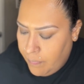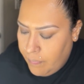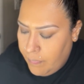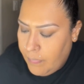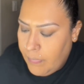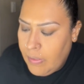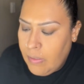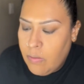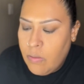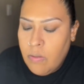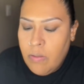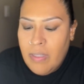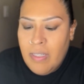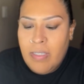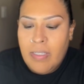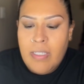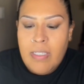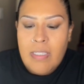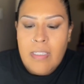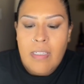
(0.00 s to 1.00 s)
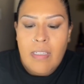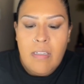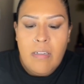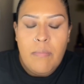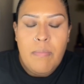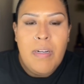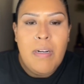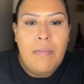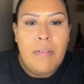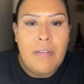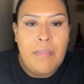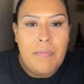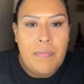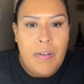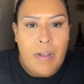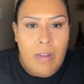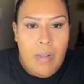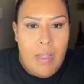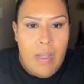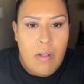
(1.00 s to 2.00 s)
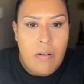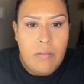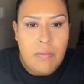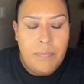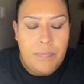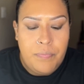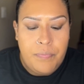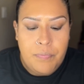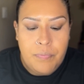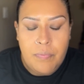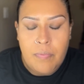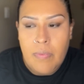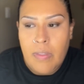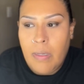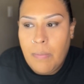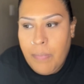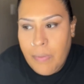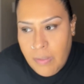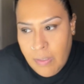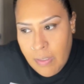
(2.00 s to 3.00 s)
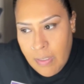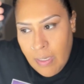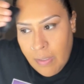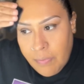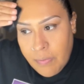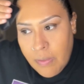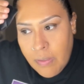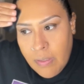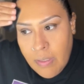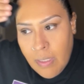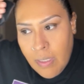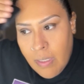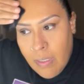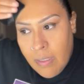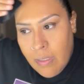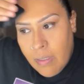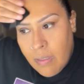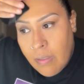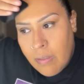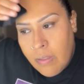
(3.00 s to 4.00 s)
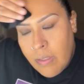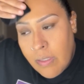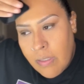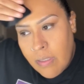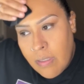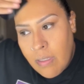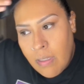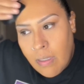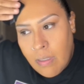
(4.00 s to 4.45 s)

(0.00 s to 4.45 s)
So there is a little bit of a fallout, but then after that, there's no.